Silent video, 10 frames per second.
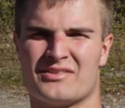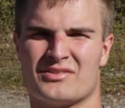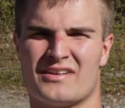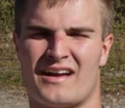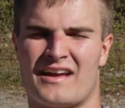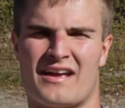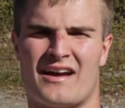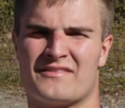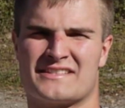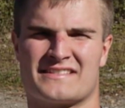
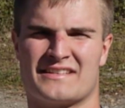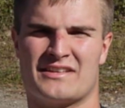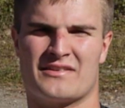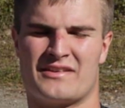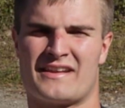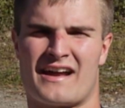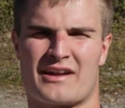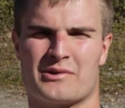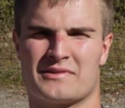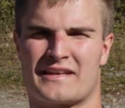obviously, you gotta
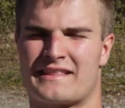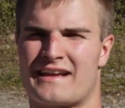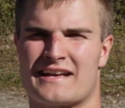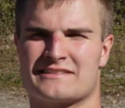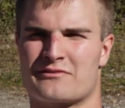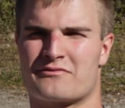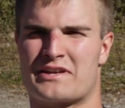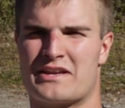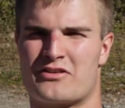go with like the guys like Ricky